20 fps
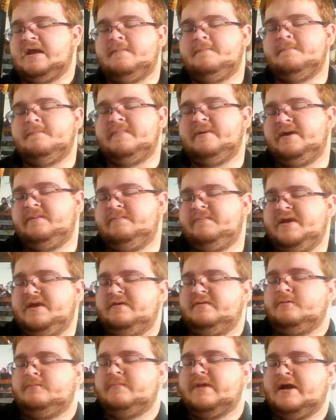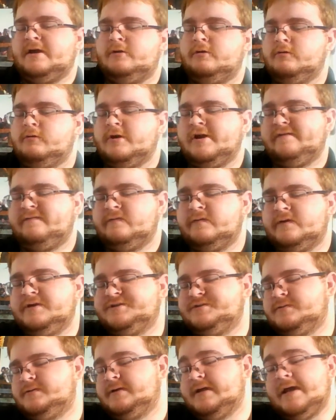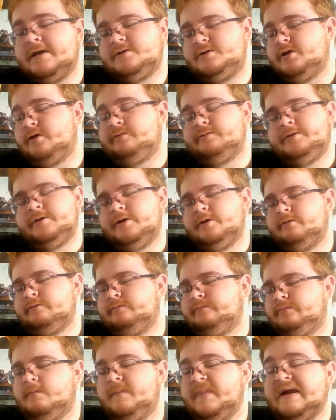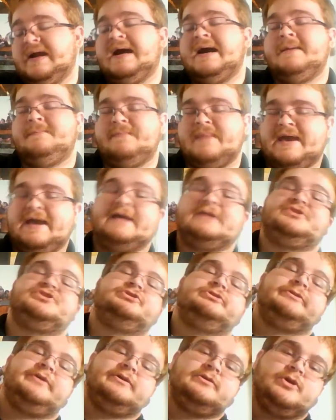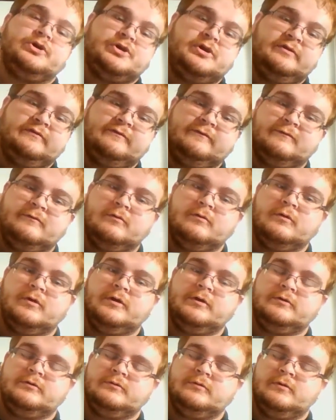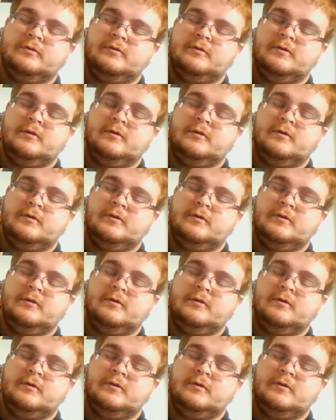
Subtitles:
I may be in the minority for this one, I don't know, but I'm actually looking forward